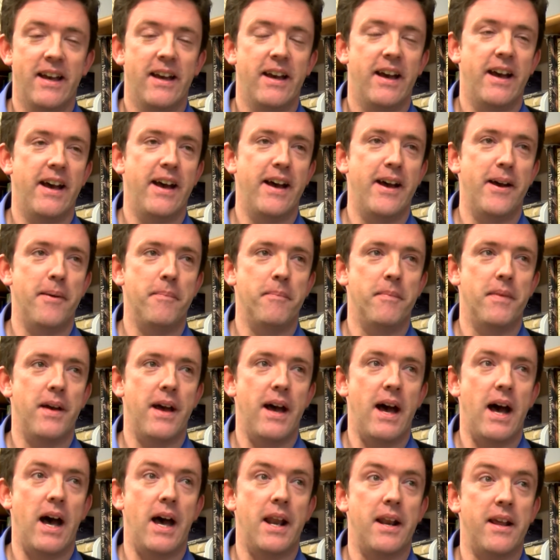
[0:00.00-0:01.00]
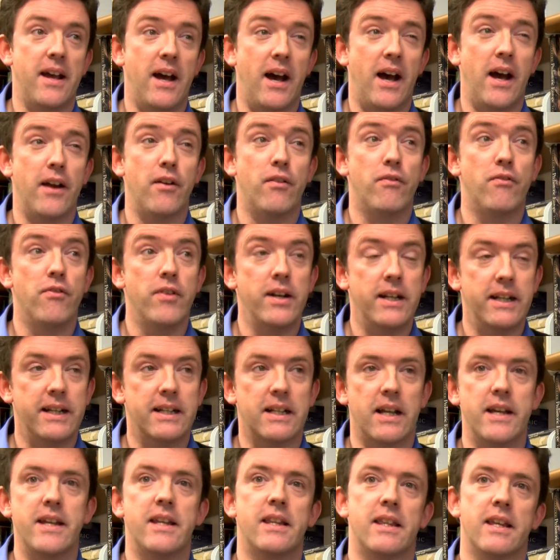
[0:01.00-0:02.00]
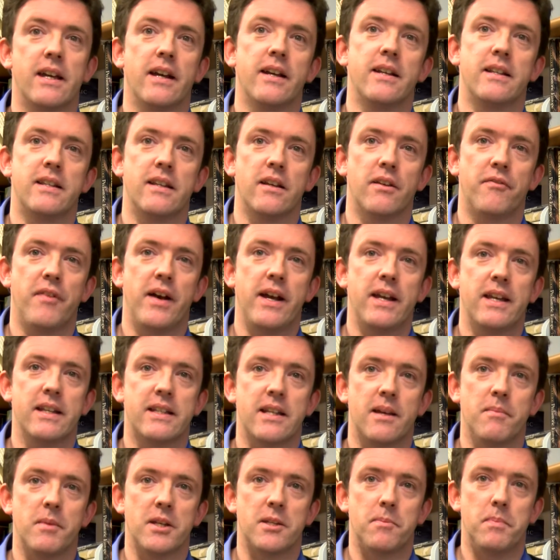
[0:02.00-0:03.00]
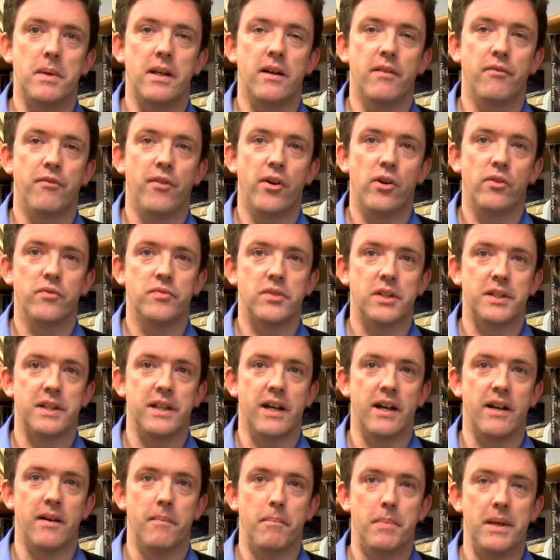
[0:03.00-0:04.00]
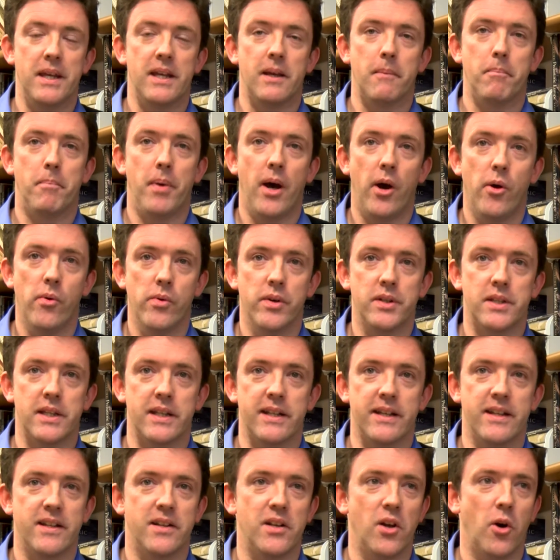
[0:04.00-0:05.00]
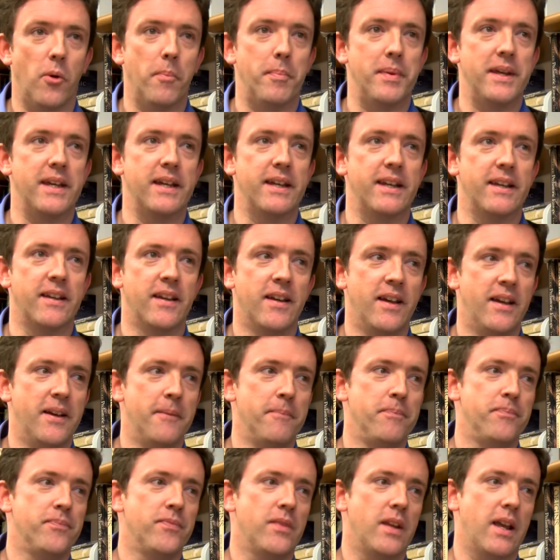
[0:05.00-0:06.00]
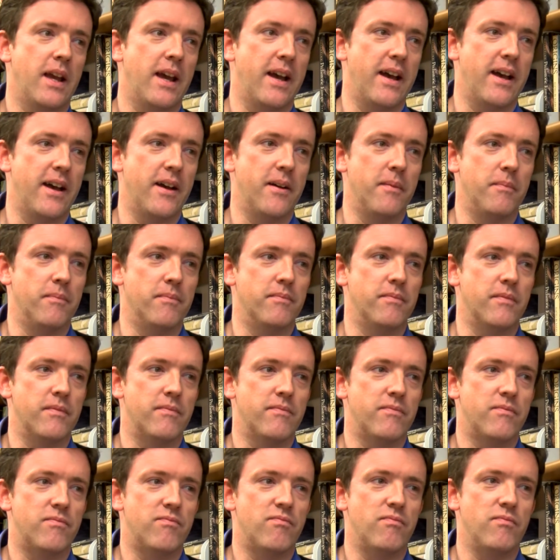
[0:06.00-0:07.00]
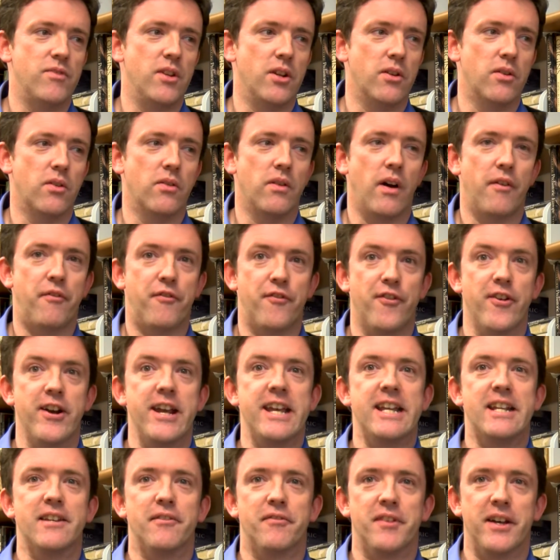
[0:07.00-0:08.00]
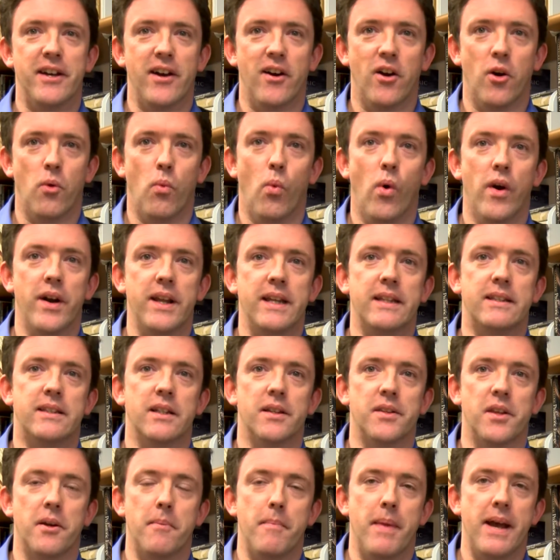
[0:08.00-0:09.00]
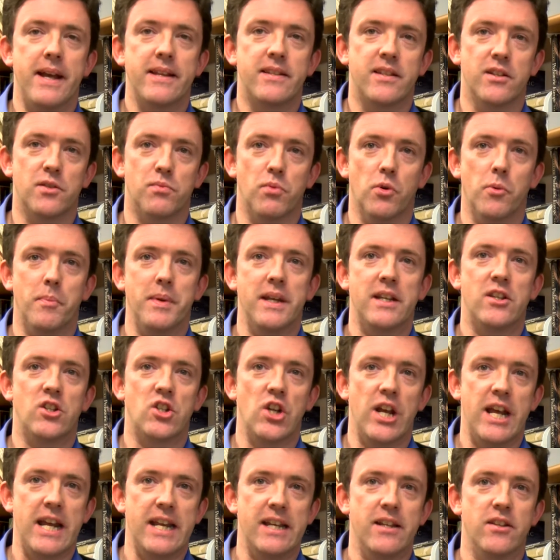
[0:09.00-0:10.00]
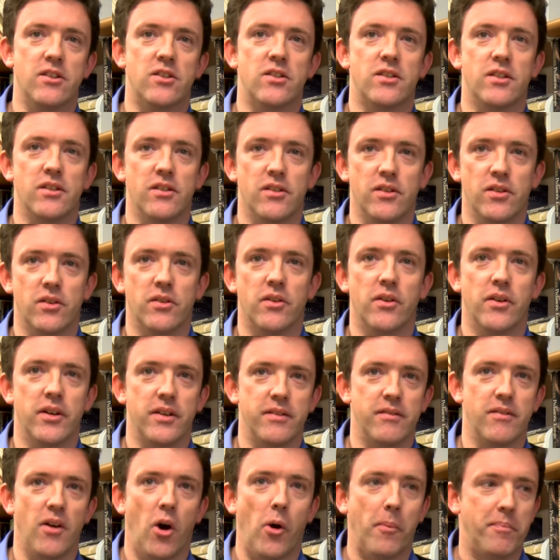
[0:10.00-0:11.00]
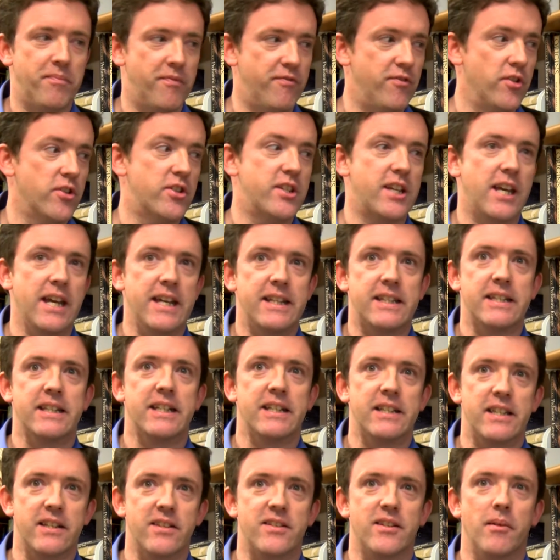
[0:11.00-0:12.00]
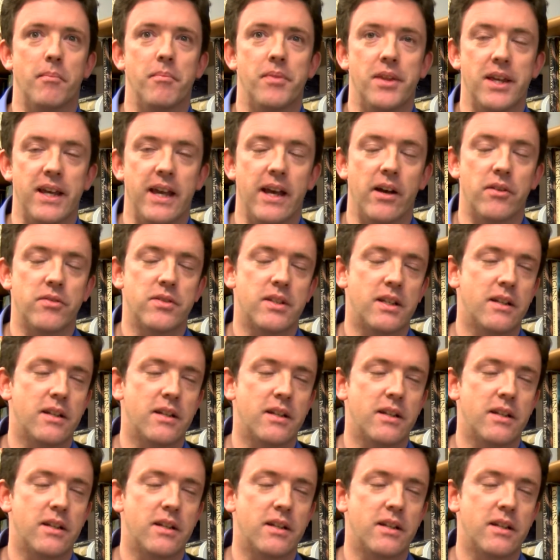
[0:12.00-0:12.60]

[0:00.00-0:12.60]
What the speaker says: And I really like the idea of academics being involved in that and being empowered in it and not being, you know, afraid of it or worried that their message will be changed, you know, and obfuscated into something else.